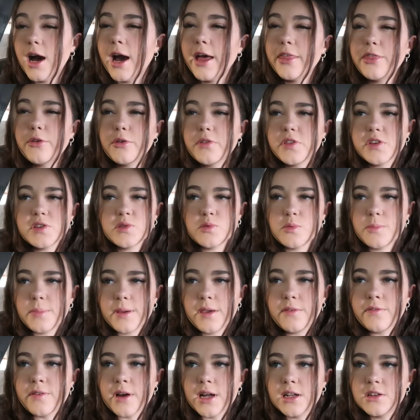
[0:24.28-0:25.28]
I thought this would
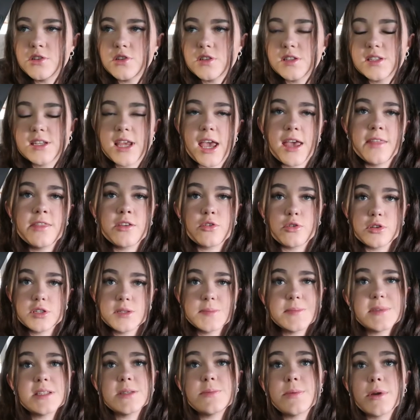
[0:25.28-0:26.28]
be fun just to get in the
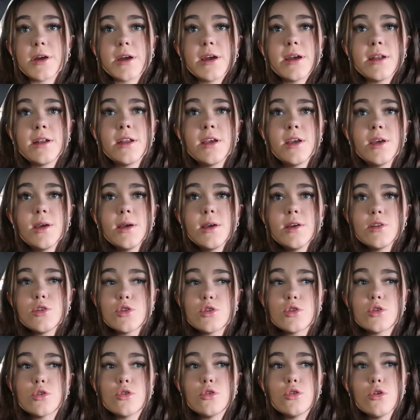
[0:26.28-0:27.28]
Christmas spirit
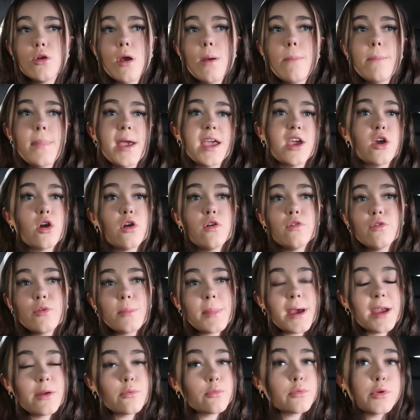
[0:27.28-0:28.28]
to make over
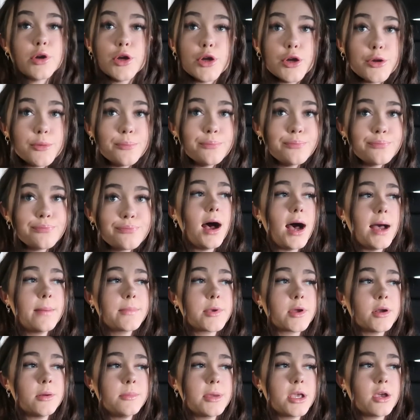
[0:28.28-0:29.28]
my room.
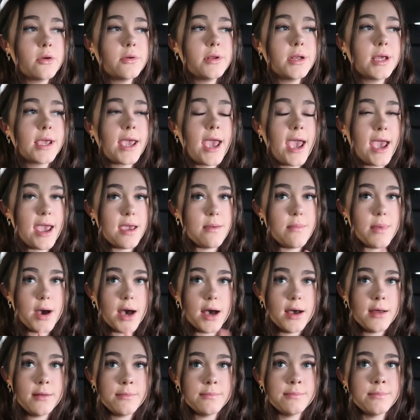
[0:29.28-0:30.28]
I'm going to be going to
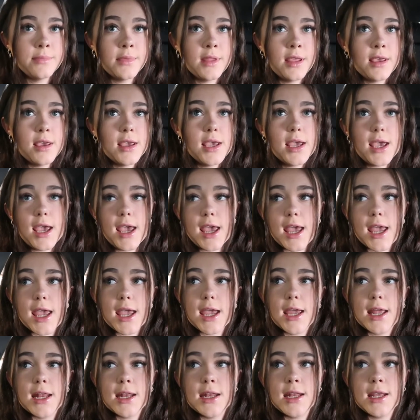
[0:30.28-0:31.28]
Kmart
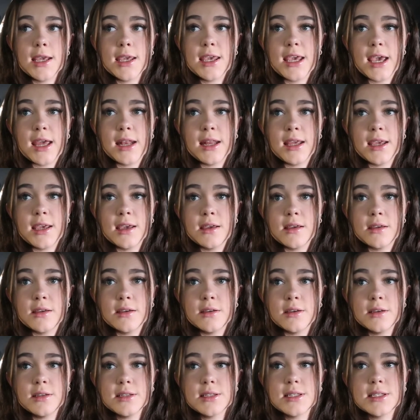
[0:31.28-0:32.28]
and
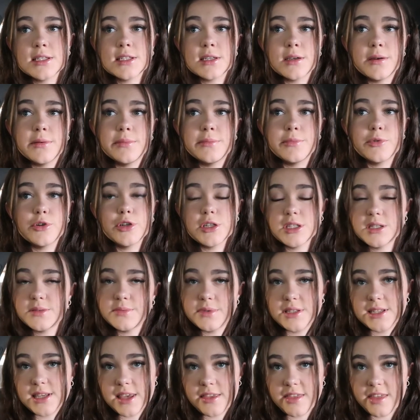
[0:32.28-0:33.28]
getting some
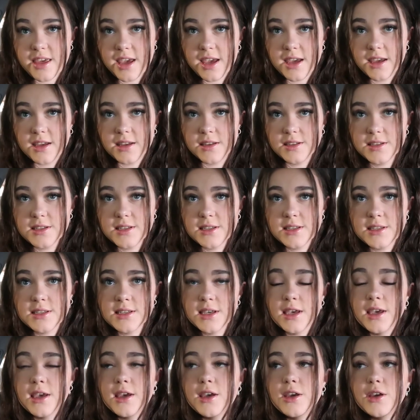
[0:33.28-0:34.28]
Christmassy things
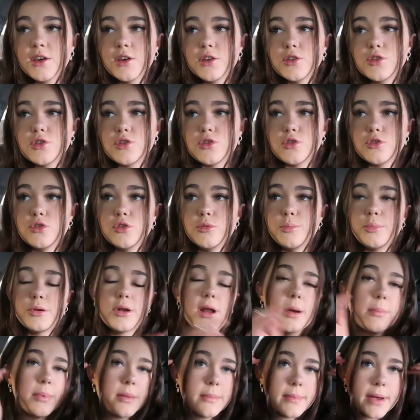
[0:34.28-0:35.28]
to put
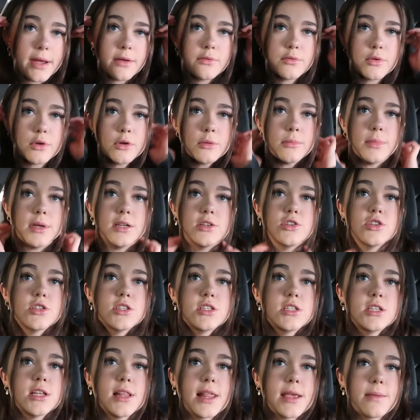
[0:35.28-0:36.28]
up in my room and
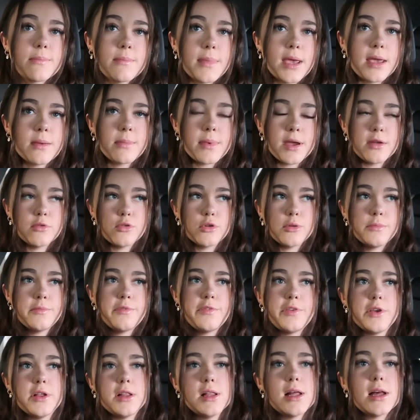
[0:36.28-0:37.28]
just to like make my room
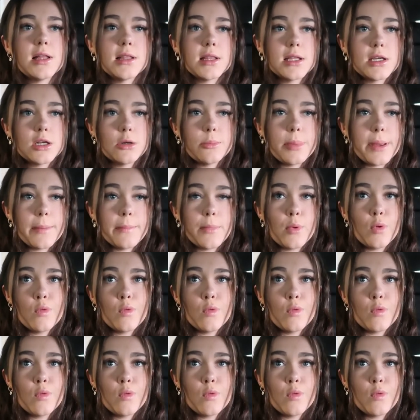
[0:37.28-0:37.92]
feel a little bit